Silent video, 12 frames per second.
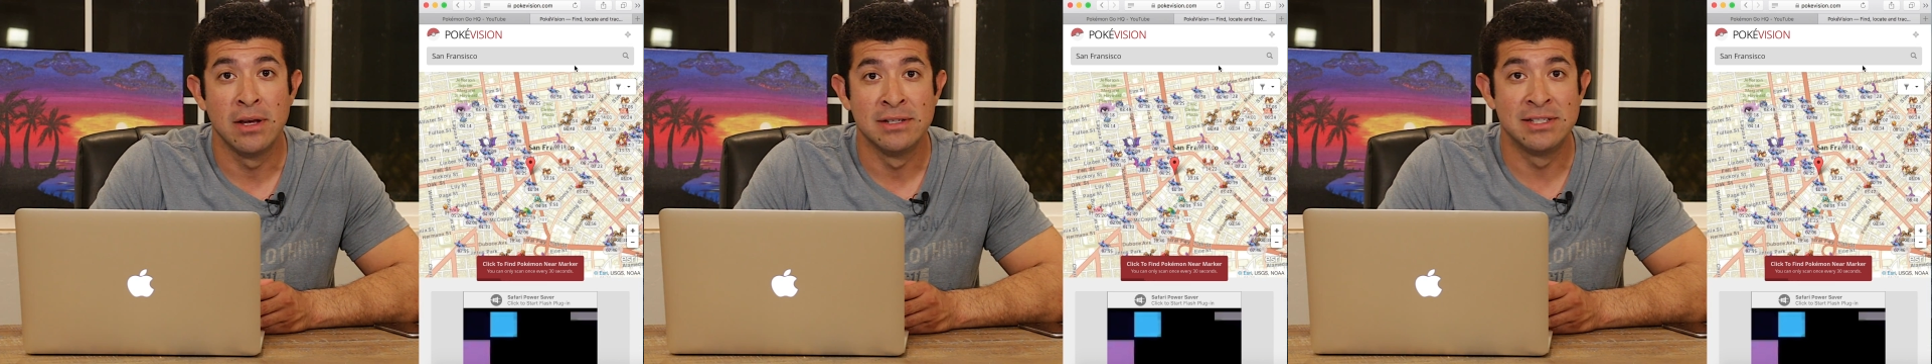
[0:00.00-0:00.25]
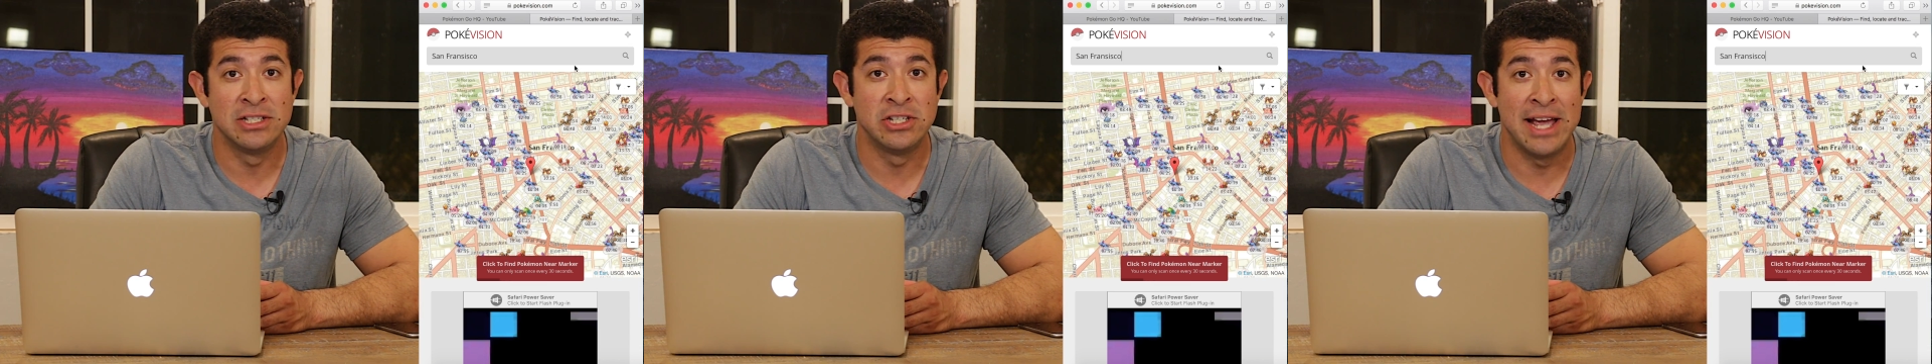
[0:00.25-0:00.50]

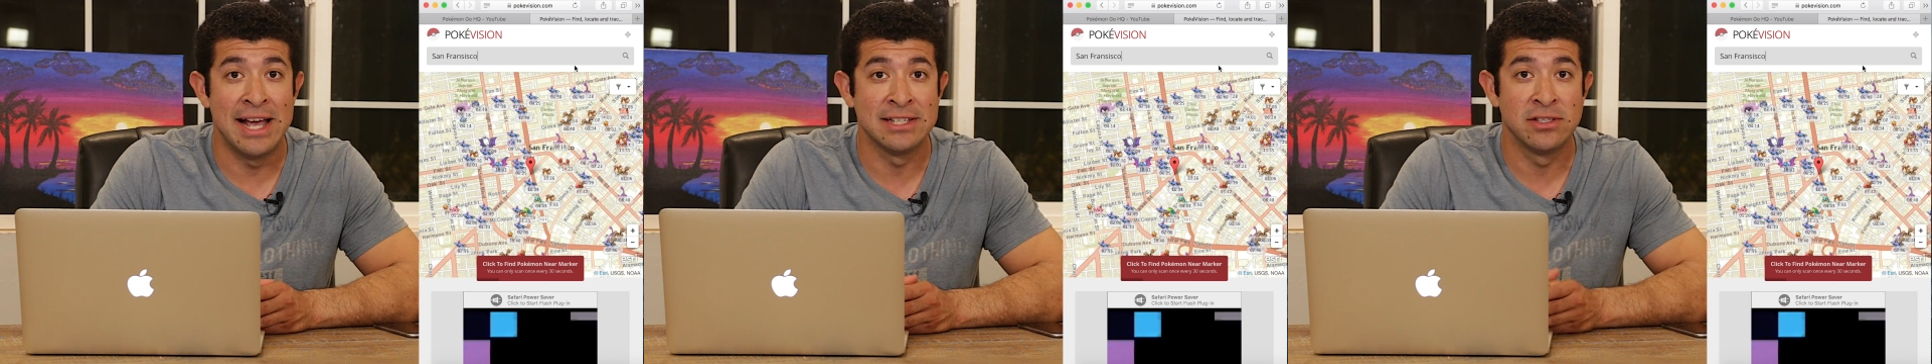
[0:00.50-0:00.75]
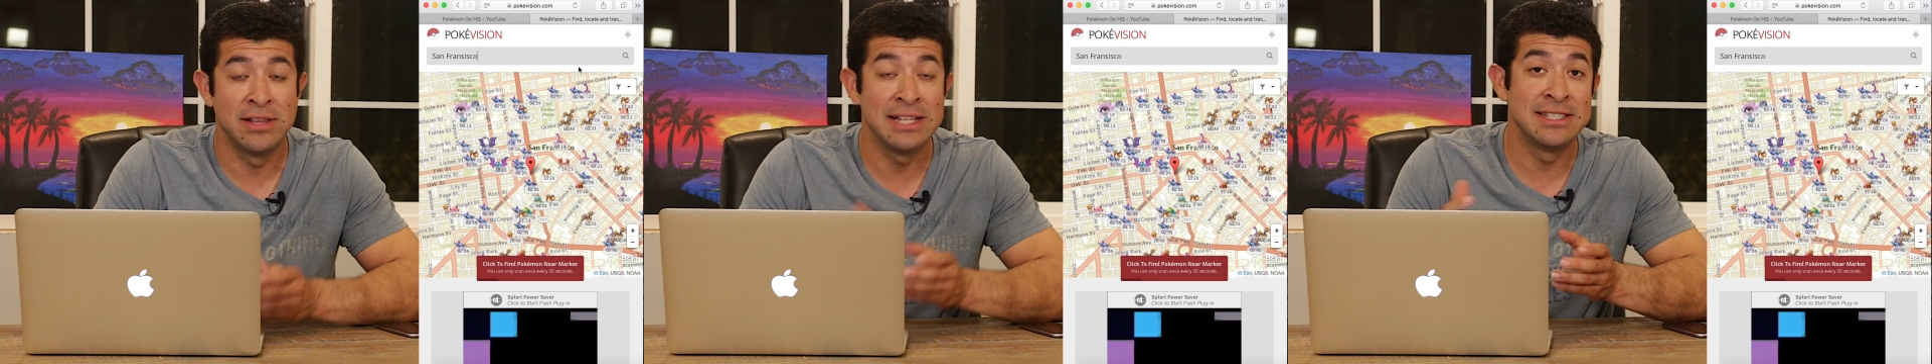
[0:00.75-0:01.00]
such
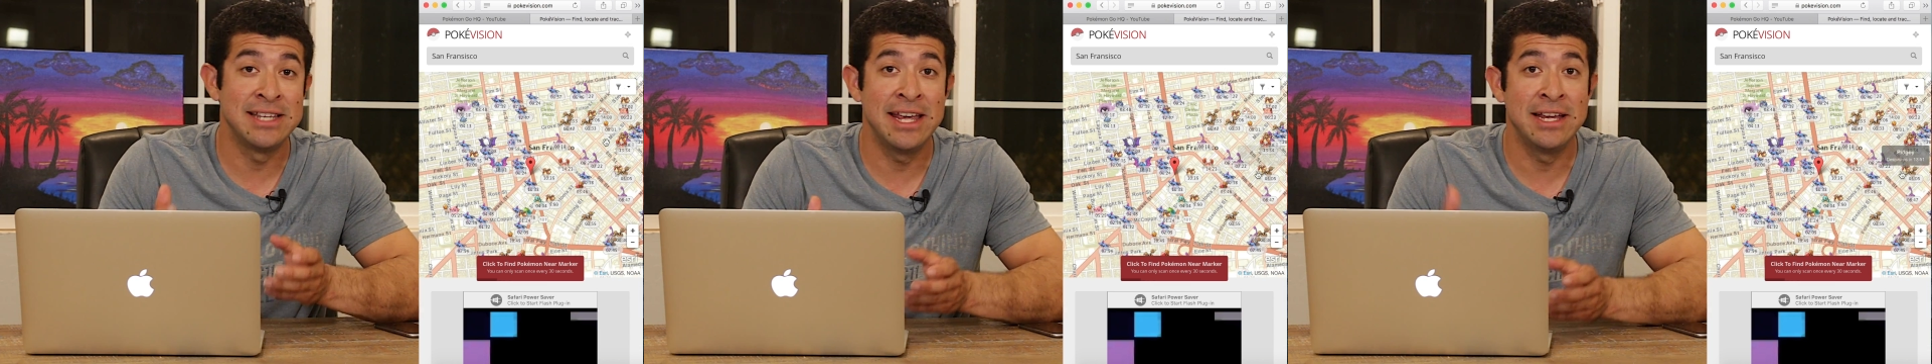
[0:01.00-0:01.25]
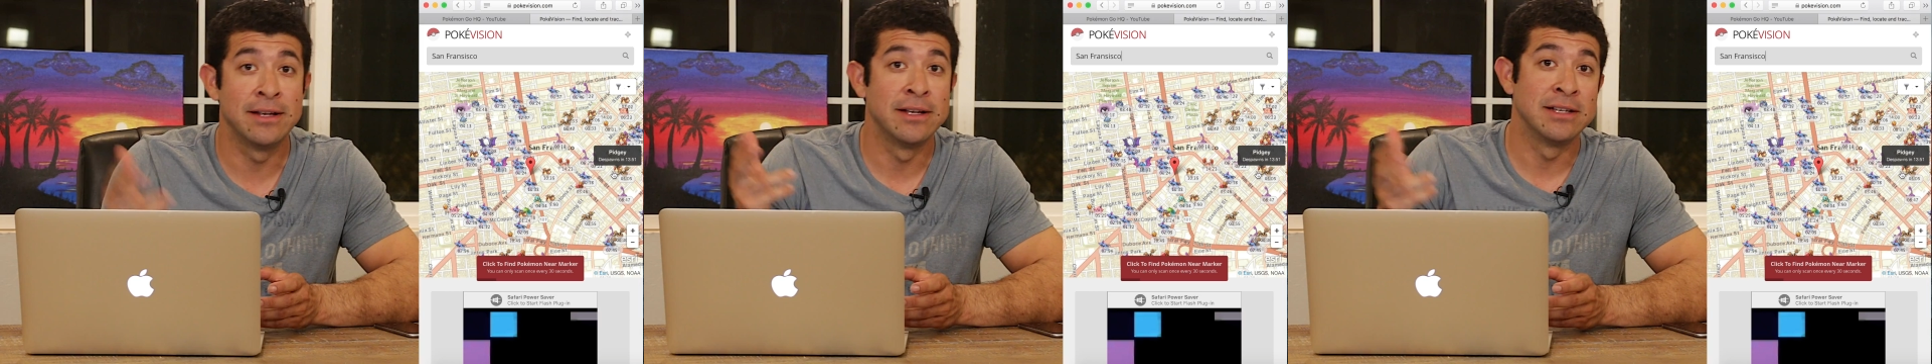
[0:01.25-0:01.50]
as, let's
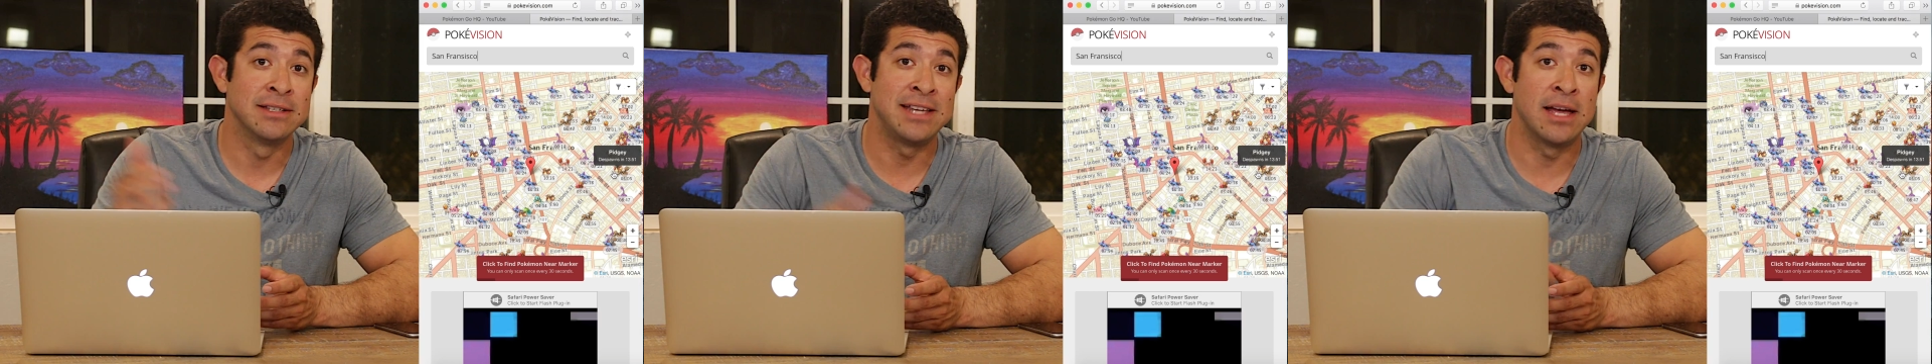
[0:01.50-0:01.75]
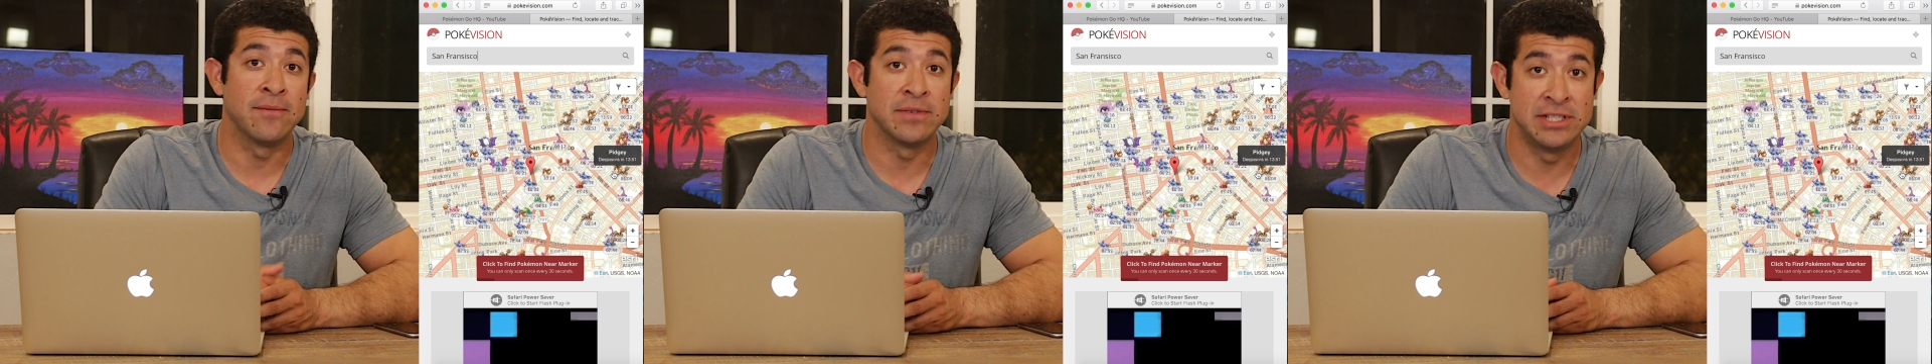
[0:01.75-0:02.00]
say,
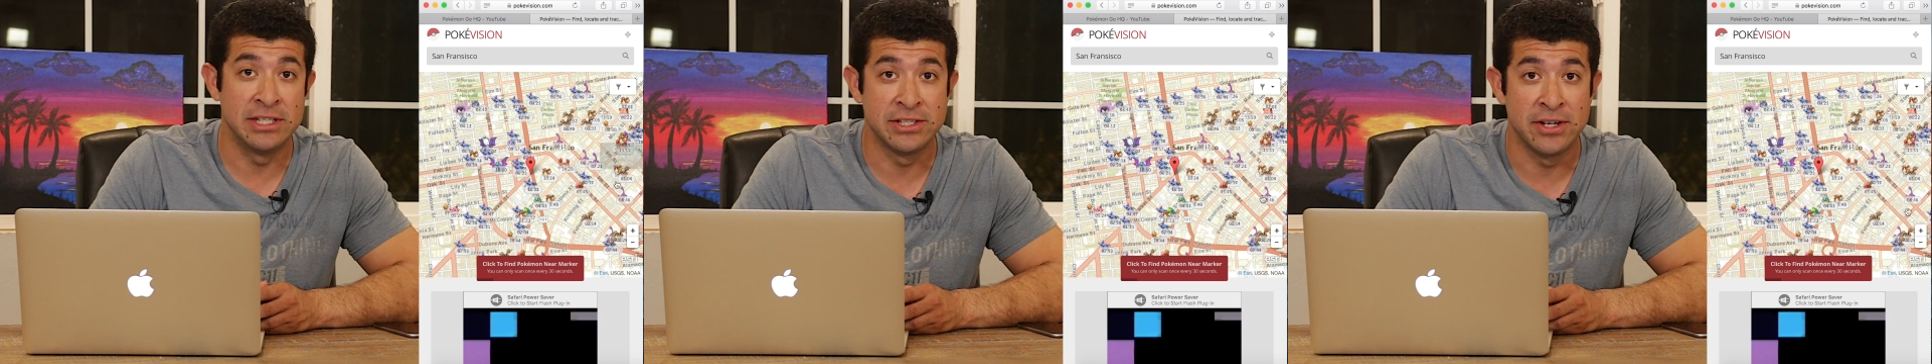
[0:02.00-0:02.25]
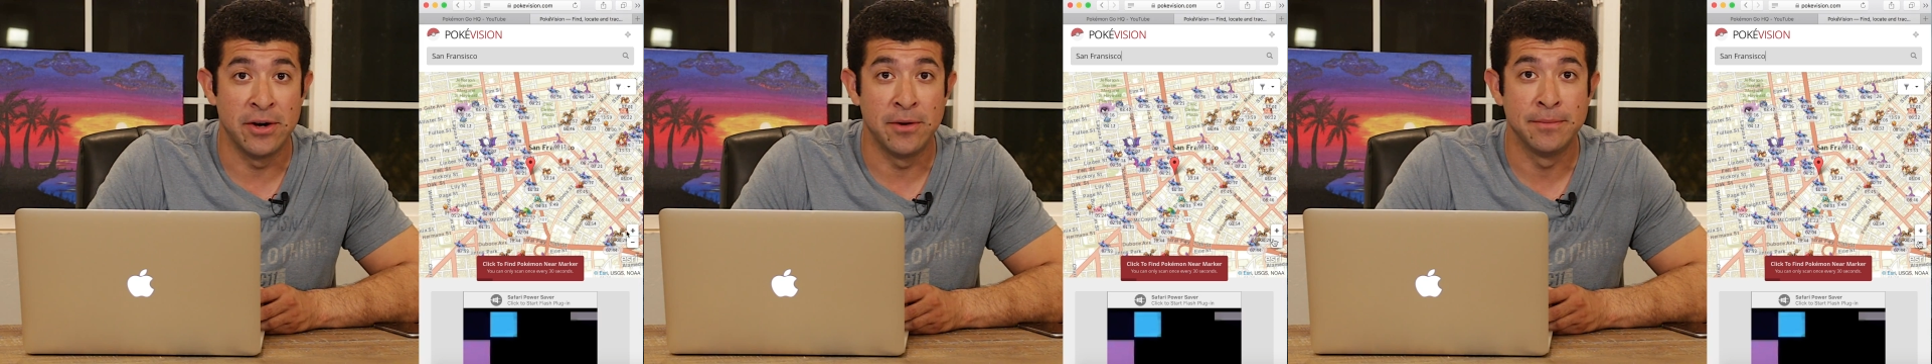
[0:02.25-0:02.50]
San
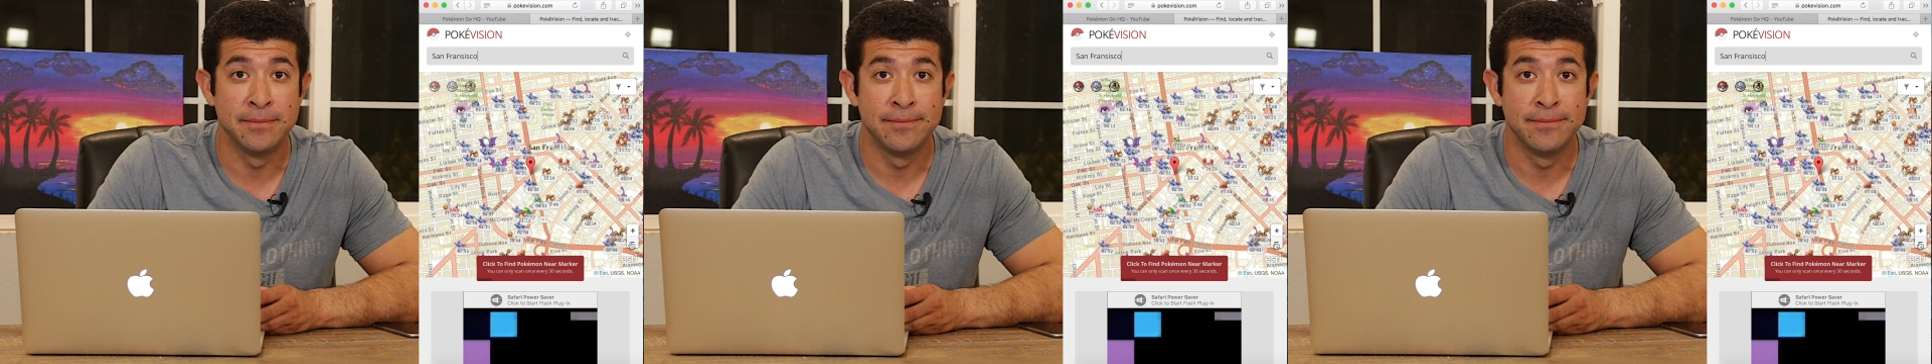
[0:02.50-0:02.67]
Francisco.